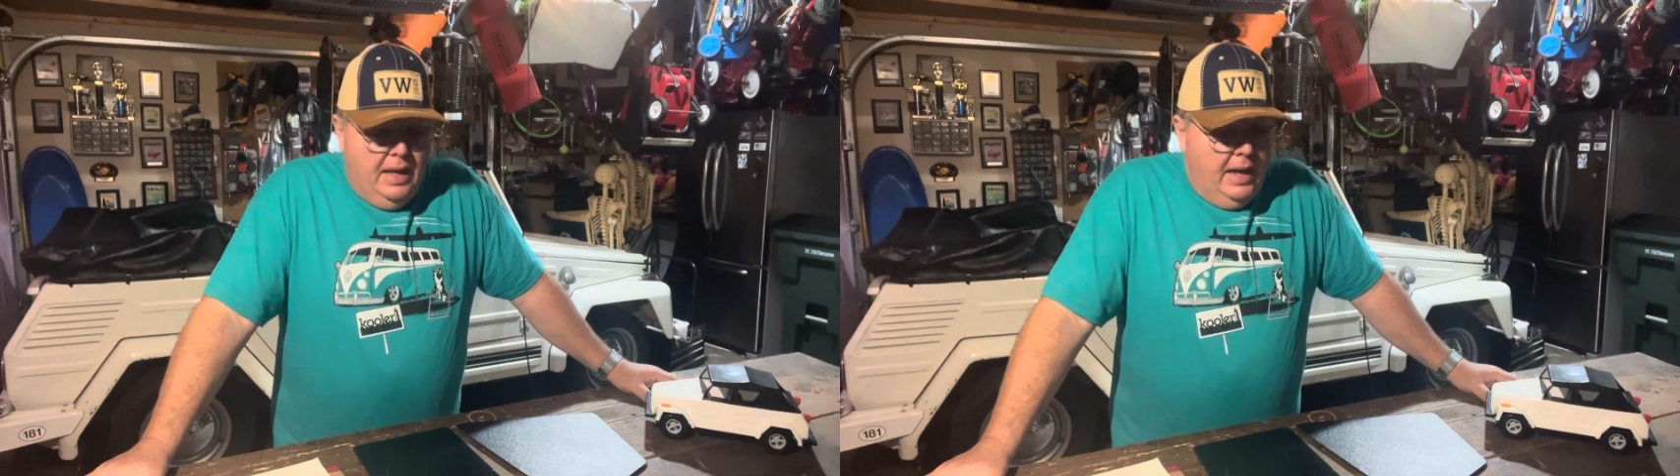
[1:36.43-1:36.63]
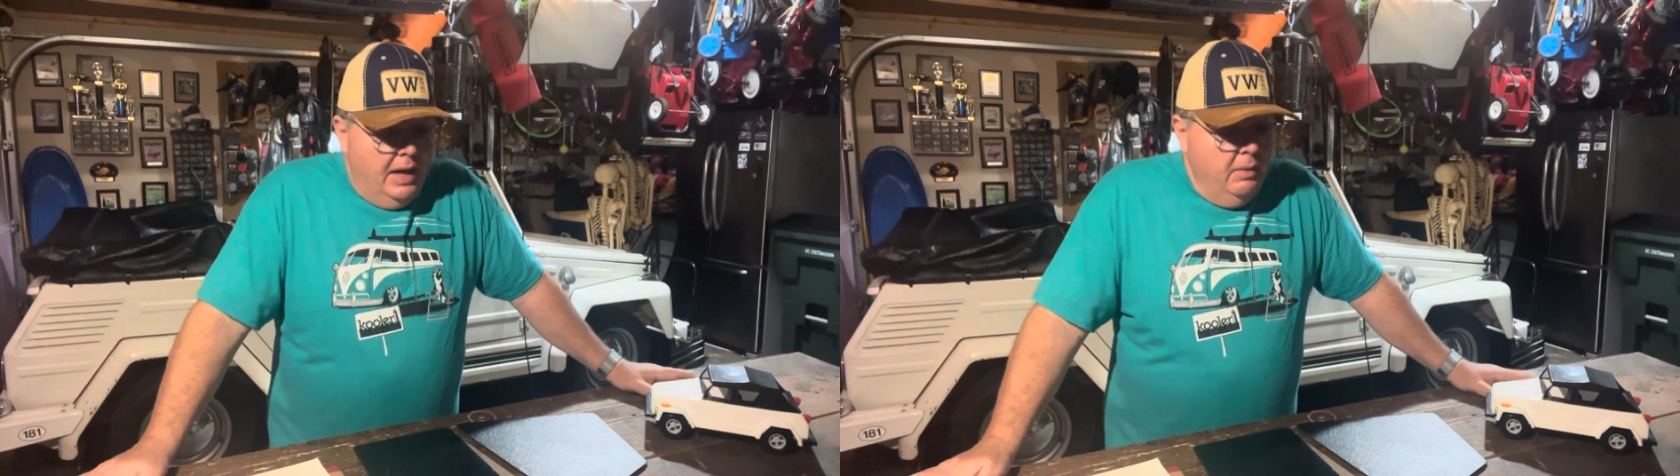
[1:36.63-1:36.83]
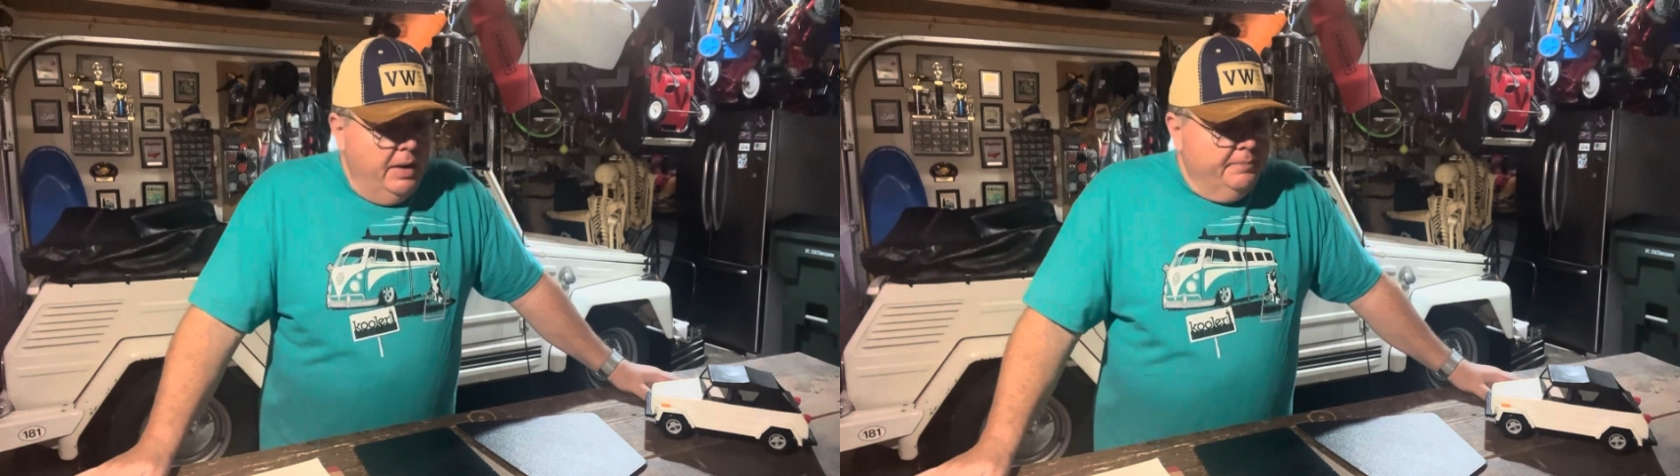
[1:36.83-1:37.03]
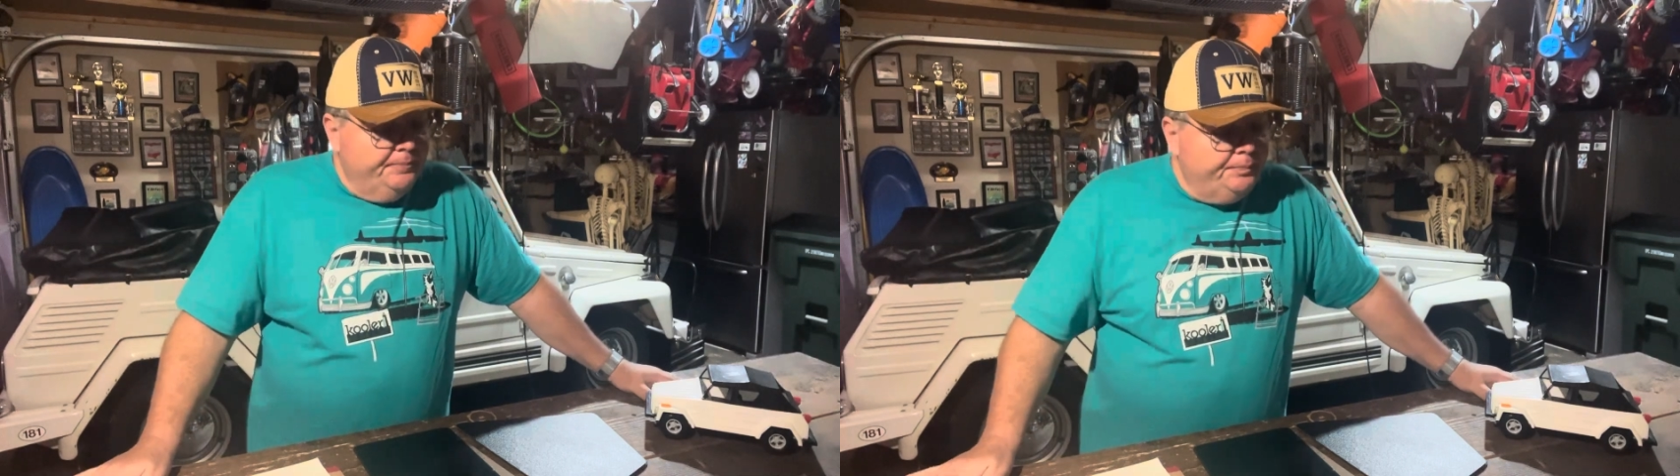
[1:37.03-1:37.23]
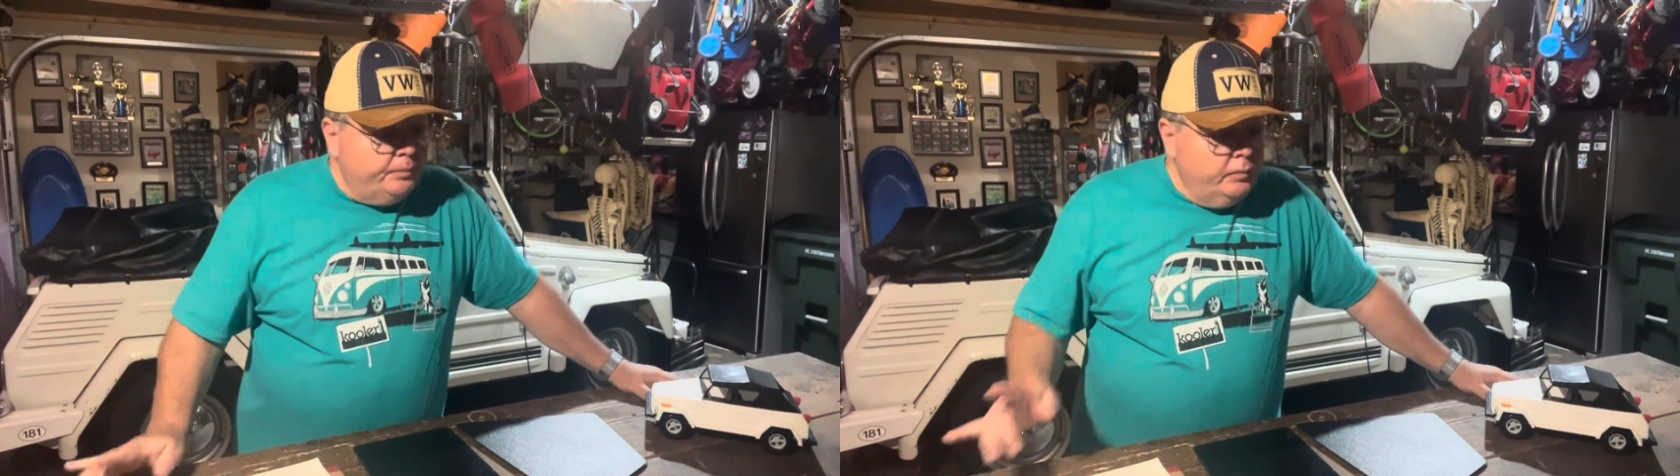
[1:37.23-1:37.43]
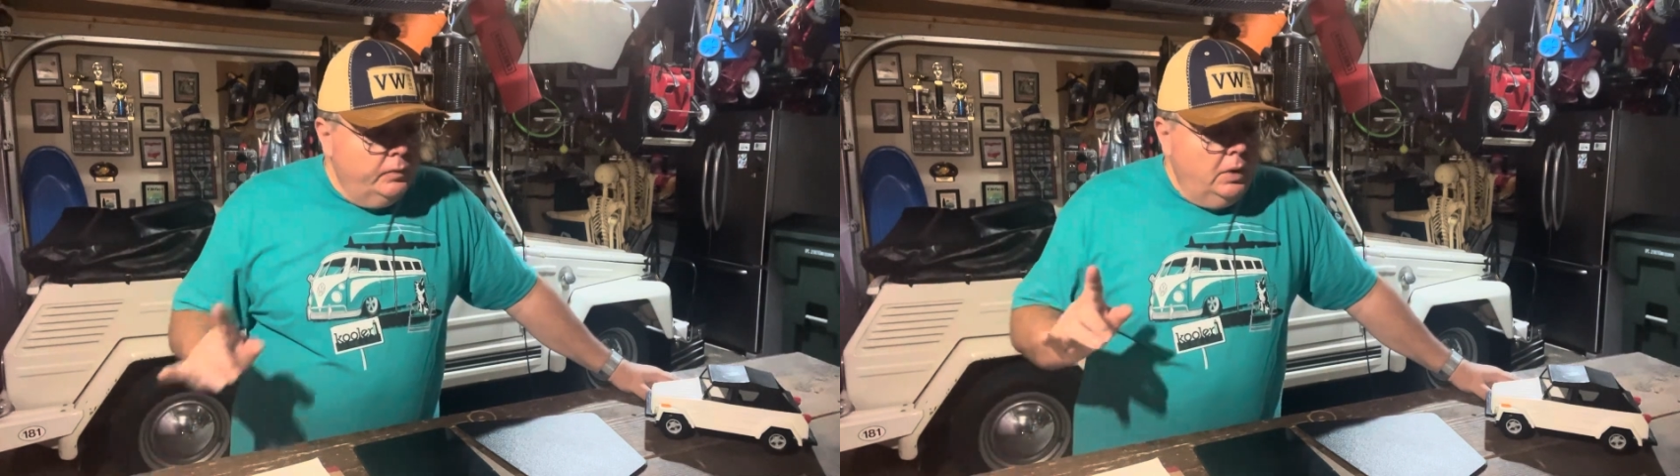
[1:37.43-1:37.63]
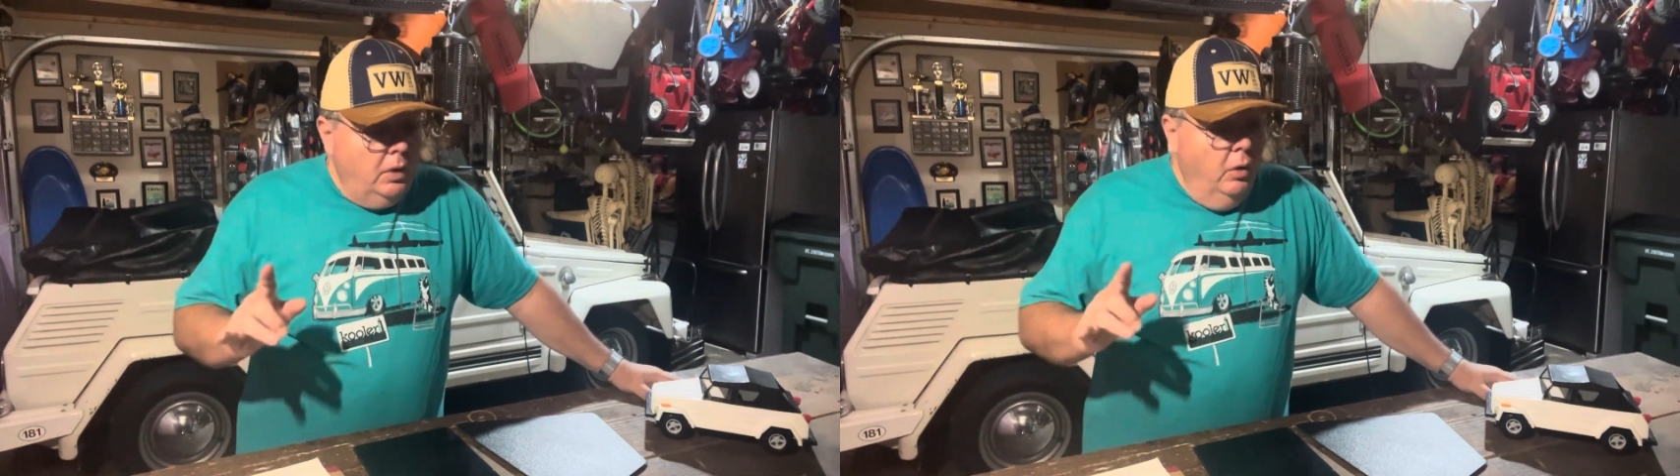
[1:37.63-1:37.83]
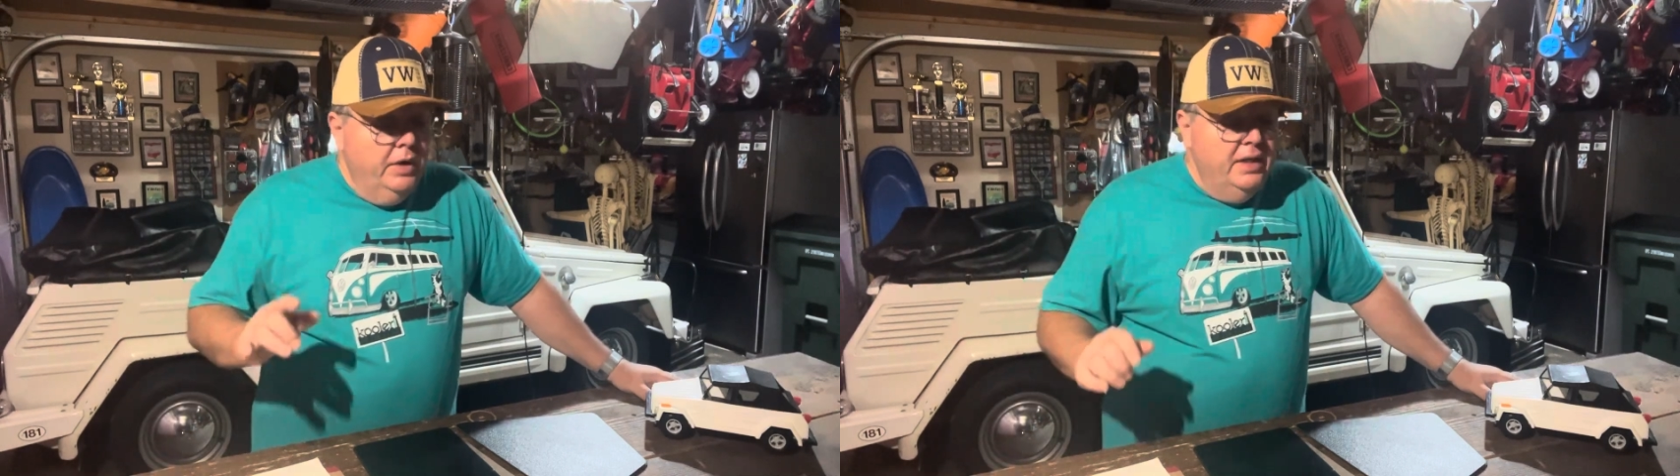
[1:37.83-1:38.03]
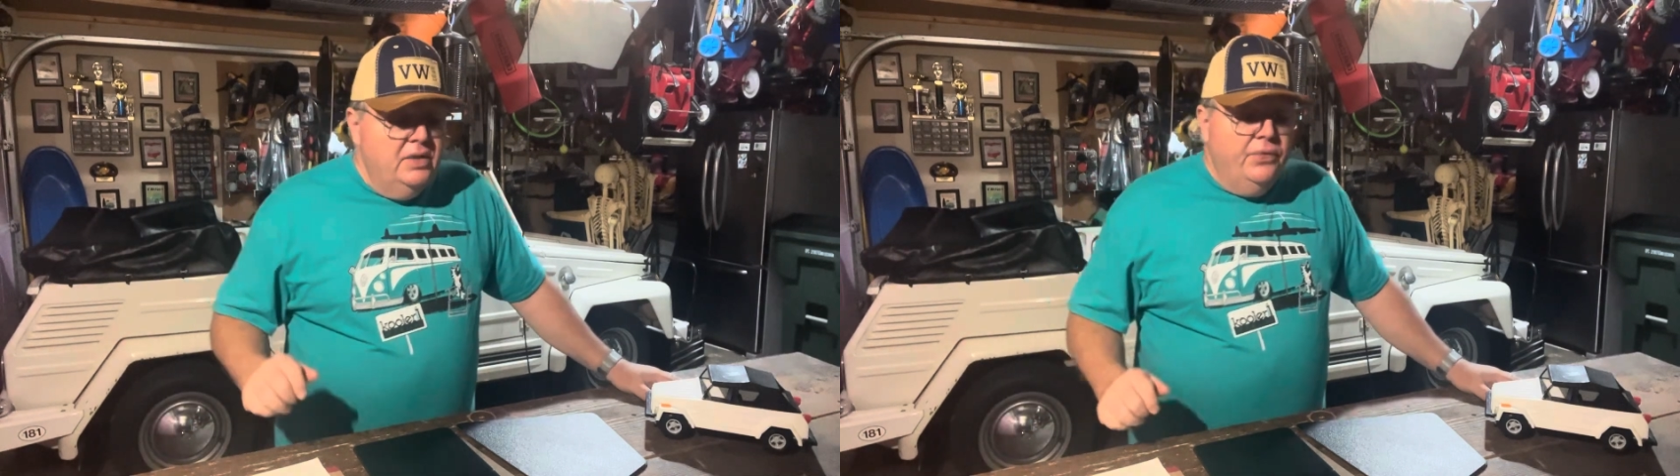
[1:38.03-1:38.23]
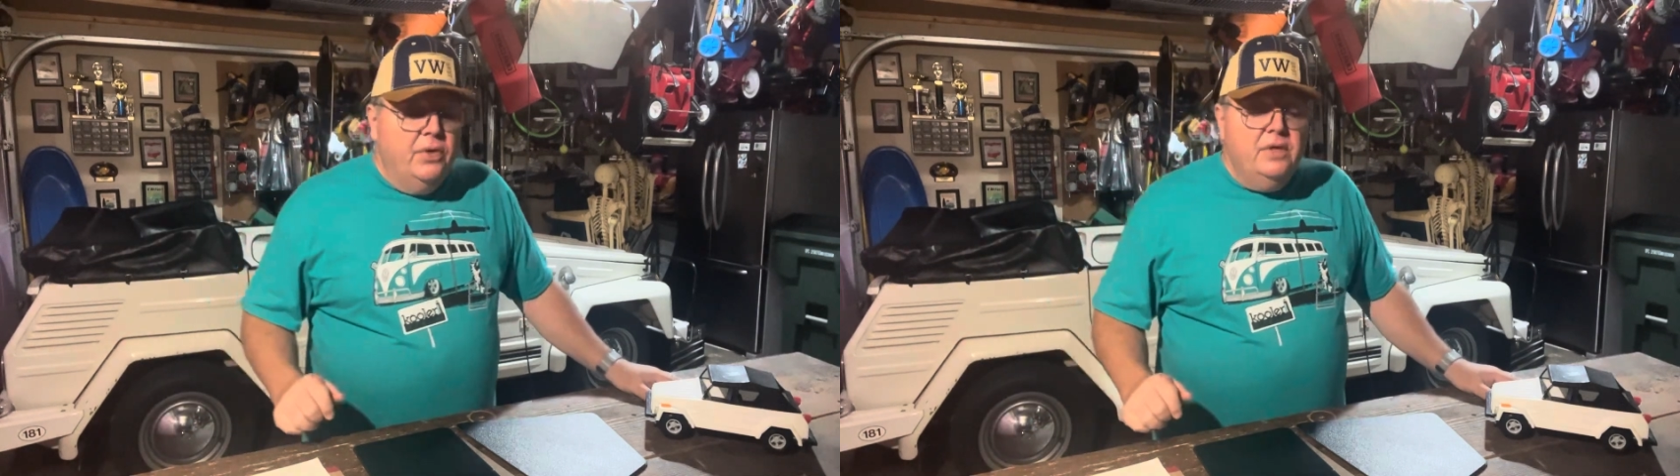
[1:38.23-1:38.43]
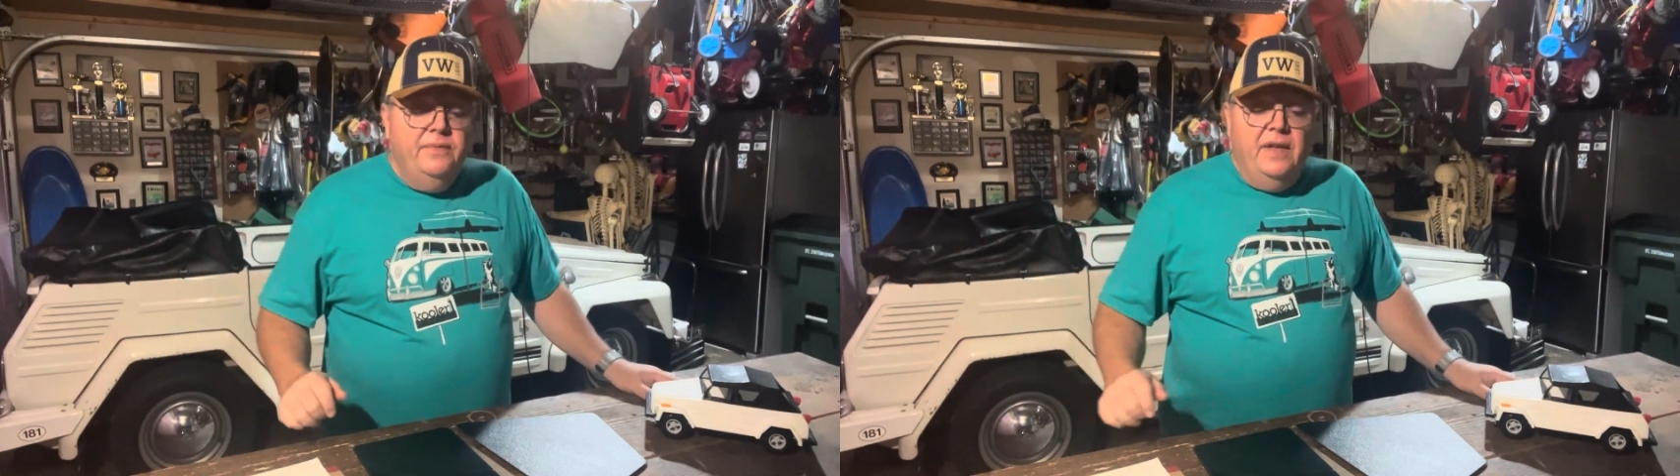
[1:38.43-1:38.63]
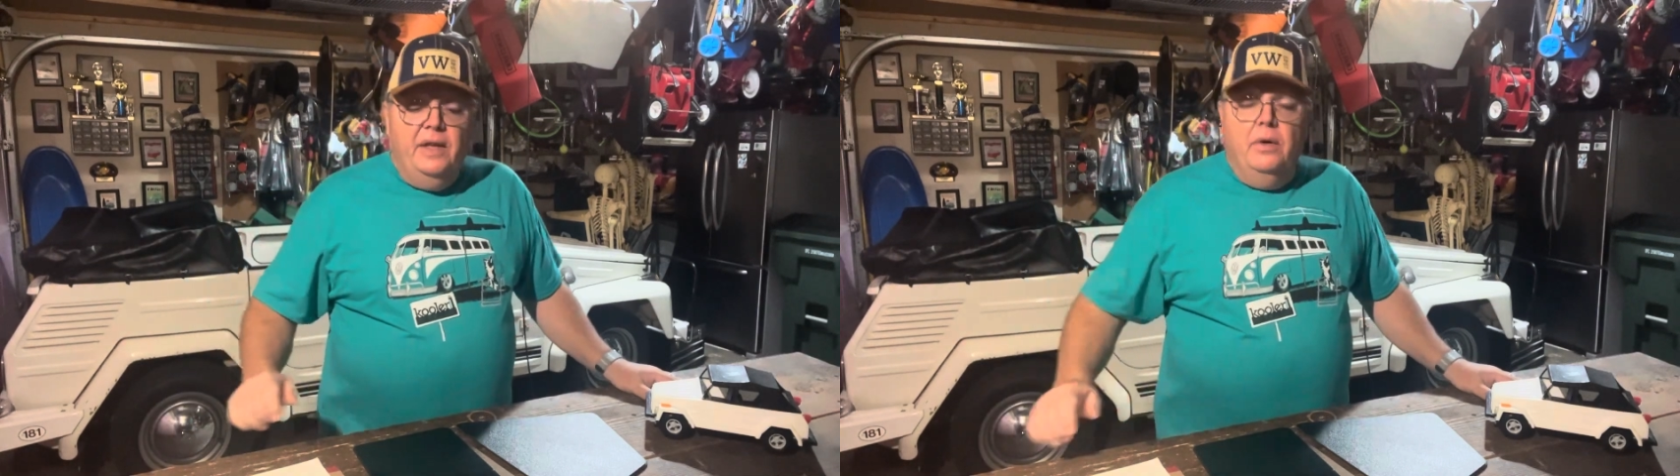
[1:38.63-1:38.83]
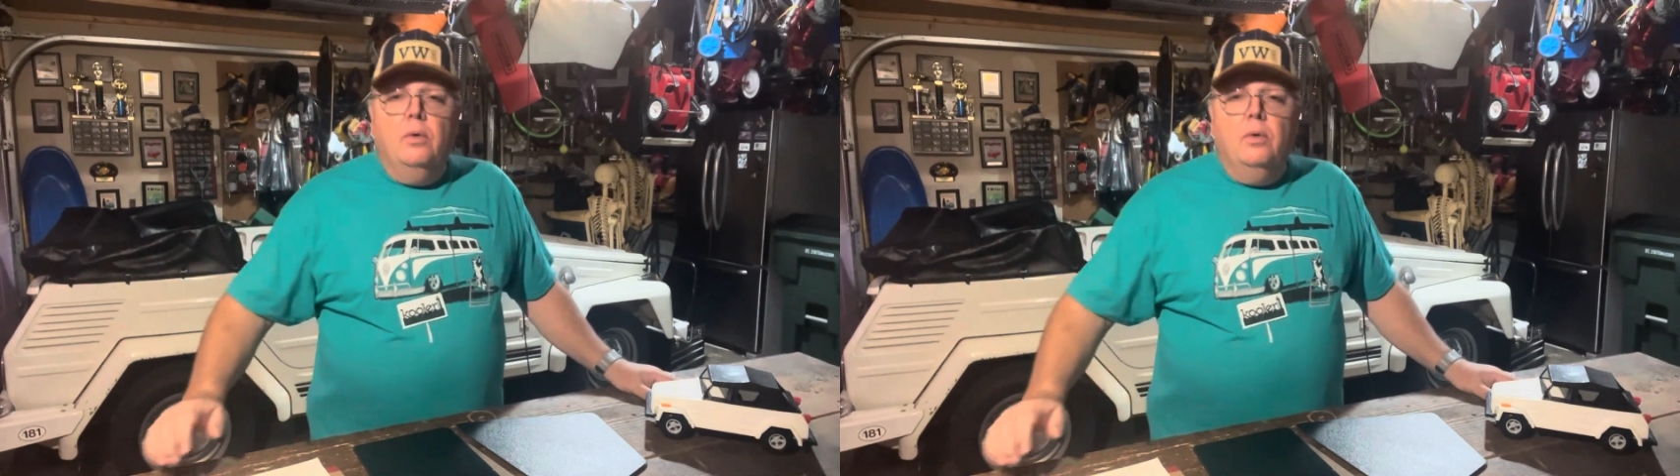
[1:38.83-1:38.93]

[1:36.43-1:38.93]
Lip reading: Anyway, on this first video,